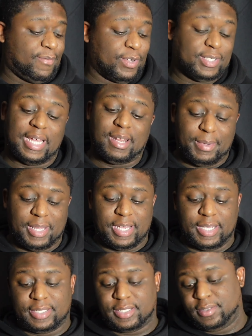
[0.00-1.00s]
for sending me
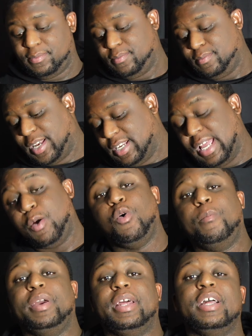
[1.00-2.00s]
this because they
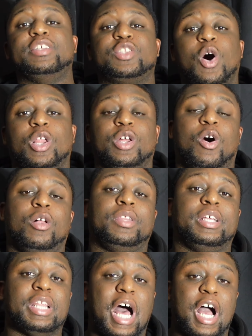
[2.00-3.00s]
want me to install it on
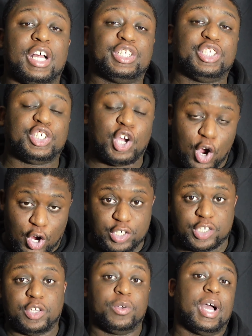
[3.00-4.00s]
the Dodge
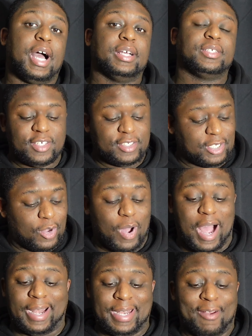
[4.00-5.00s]
Charger, you guys. So
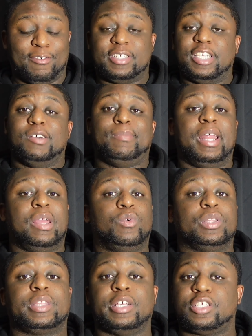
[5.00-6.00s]
I never see nobody
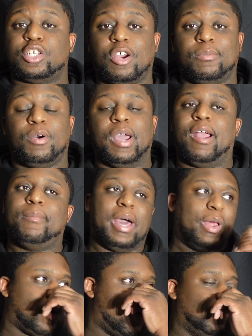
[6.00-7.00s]
with this turbo.
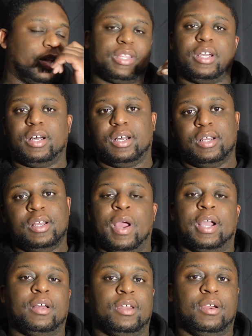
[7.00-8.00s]
Everybody go with the
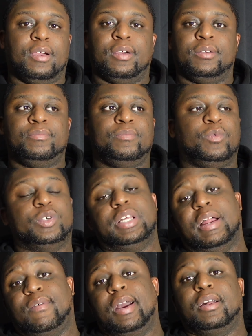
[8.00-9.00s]
regular, well, it's
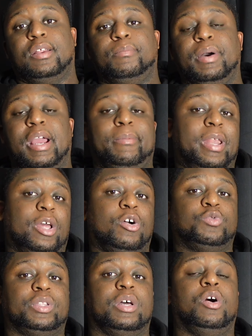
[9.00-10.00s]
not regular, but everybody
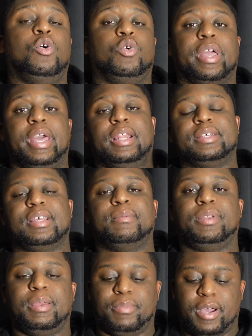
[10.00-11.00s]
goes with the whole kit
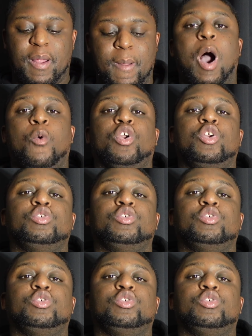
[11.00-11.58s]
assembly. But I want to do